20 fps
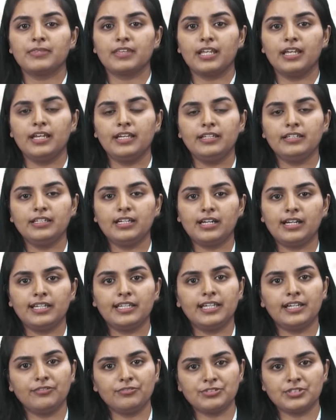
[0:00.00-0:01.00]
and I
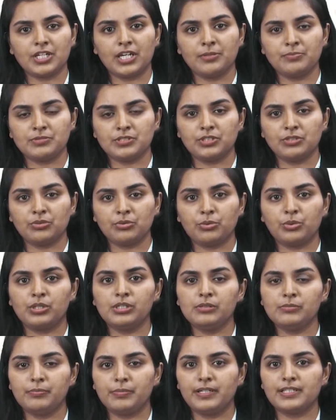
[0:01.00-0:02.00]
have typed in
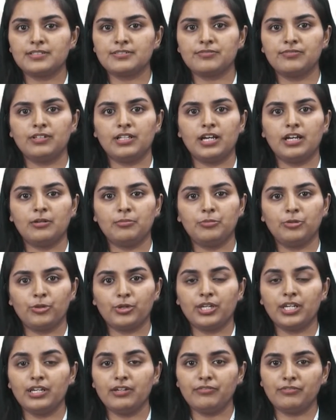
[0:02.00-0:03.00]
Google best flower
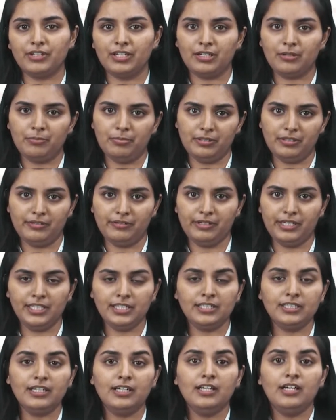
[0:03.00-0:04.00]
bouquet available,
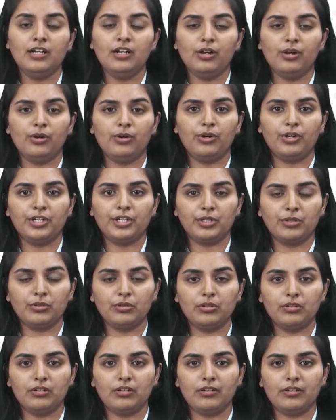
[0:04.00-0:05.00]
right? Or
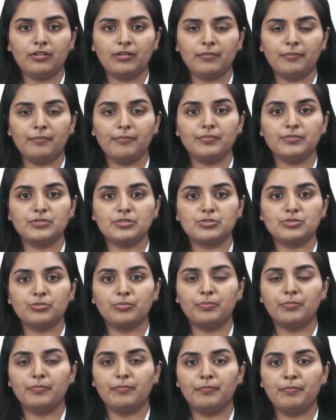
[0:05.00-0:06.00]
to
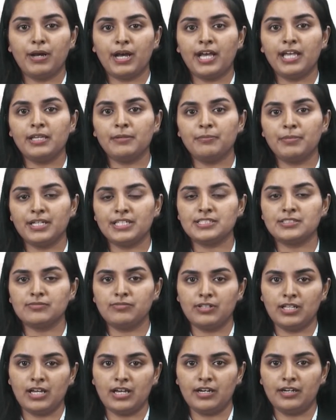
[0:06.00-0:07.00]
buy best
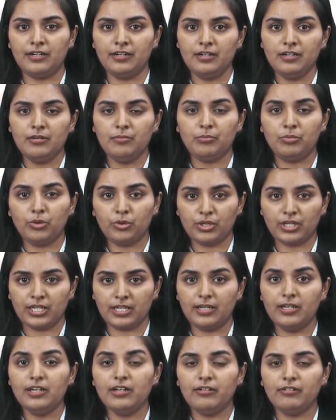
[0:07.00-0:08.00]
flower
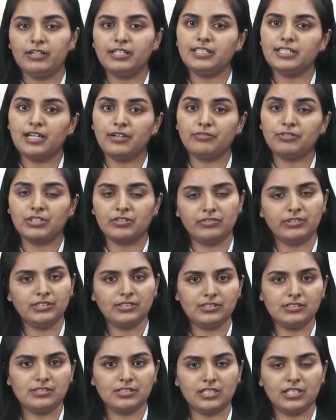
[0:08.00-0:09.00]
bouquet, right? I have given
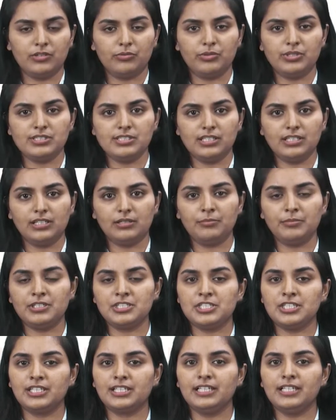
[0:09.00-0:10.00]
this keywords and
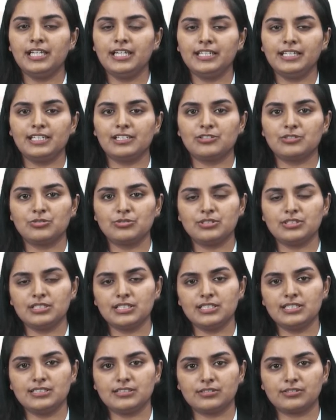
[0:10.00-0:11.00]
immediately I get to
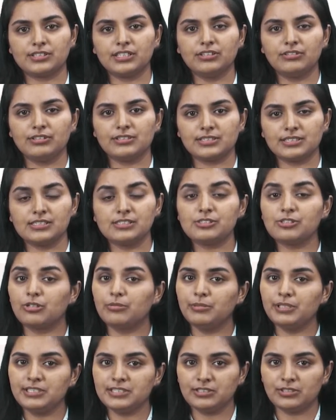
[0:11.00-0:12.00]
see certain results
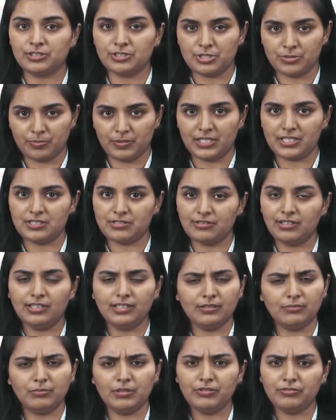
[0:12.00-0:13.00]
on my search page, right?
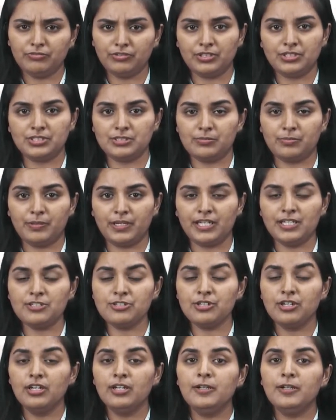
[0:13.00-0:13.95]
In my first page,